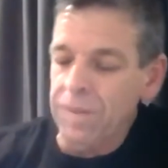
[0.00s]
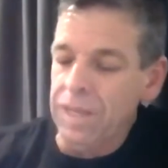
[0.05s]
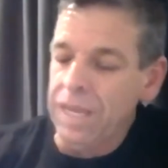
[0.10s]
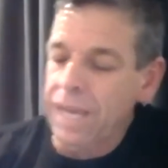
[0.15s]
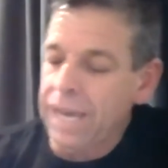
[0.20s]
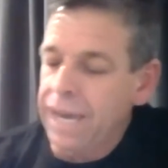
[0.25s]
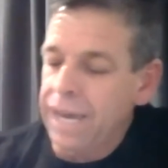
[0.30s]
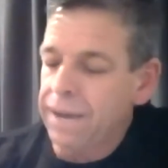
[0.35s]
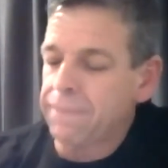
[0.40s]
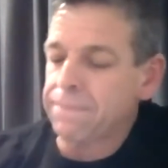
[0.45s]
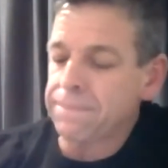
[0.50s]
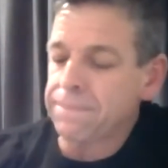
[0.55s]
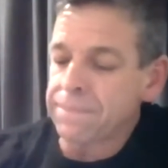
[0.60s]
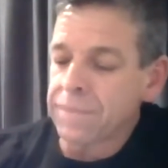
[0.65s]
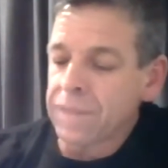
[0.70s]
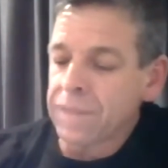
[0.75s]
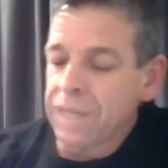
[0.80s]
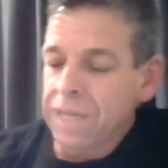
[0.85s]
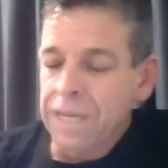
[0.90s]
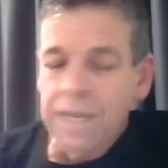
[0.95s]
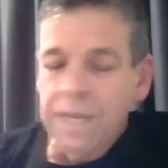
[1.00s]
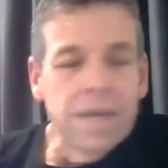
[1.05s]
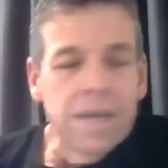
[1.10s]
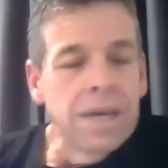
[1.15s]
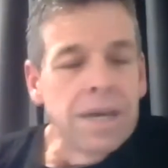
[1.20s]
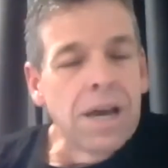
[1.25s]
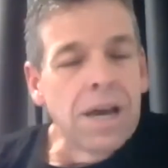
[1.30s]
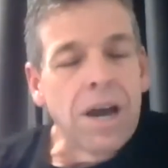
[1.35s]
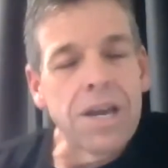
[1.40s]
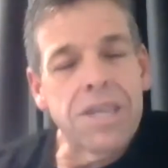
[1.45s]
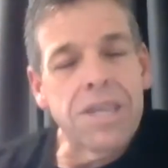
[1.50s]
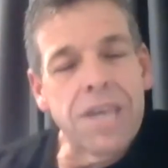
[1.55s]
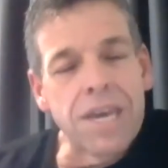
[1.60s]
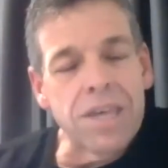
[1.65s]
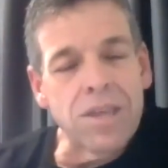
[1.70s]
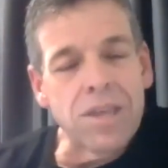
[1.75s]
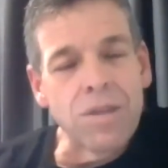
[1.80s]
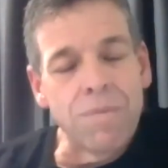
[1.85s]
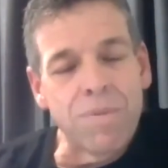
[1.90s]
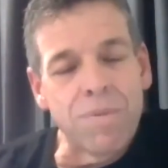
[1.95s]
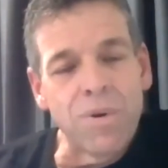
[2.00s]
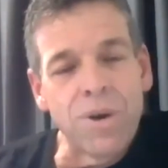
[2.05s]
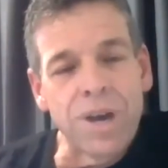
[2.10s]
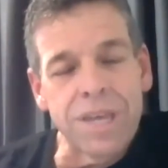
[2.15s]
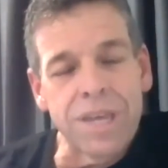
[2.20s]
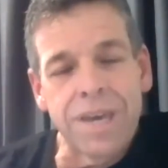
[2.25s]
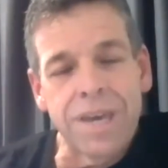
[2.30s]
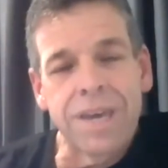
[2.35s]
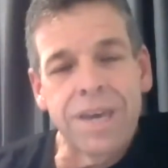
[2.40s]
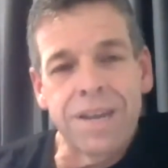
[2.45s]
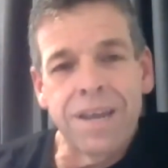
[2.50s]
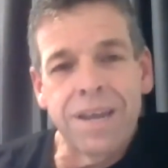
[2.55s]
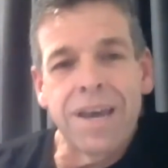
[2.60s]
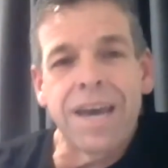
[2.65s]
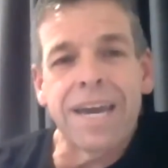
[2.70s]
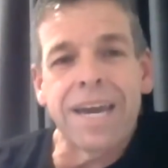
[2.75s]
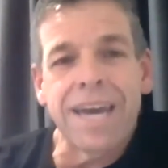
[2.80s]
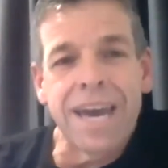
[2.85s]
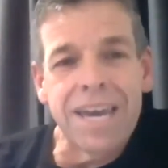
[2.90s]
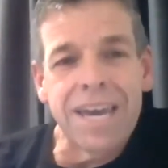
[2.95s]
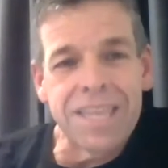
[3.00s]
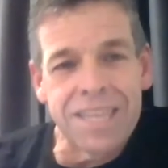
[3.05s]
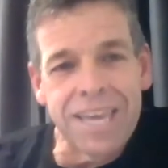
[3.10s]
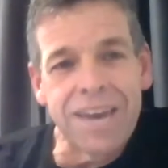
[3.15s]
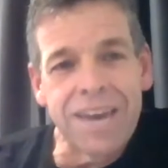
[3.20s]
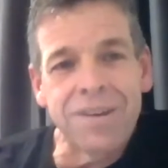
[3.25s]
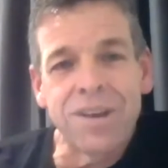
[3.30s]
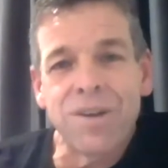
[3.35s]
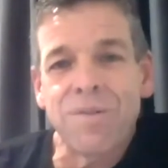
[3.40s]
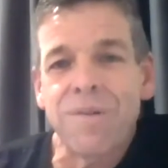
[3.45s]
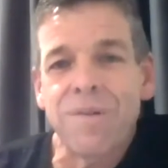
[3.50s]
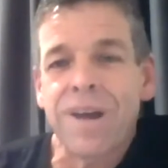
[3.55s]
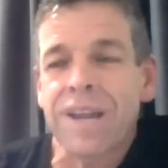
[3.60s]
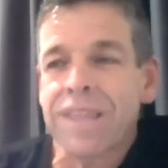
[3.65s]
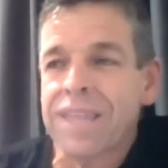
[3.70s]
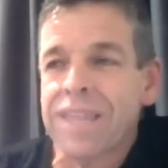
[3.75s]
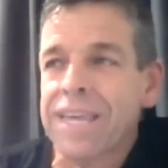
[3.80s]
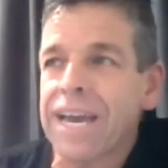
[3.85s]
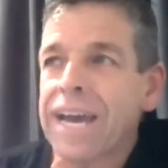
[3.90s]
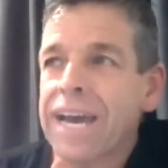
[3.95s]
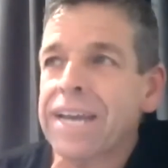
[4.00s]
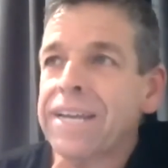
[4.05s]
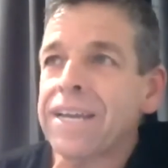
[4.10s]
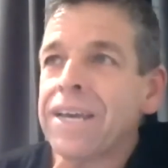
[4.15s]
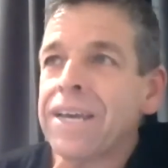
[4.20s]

I said to the boy, I said, okay, it's downhill run, son.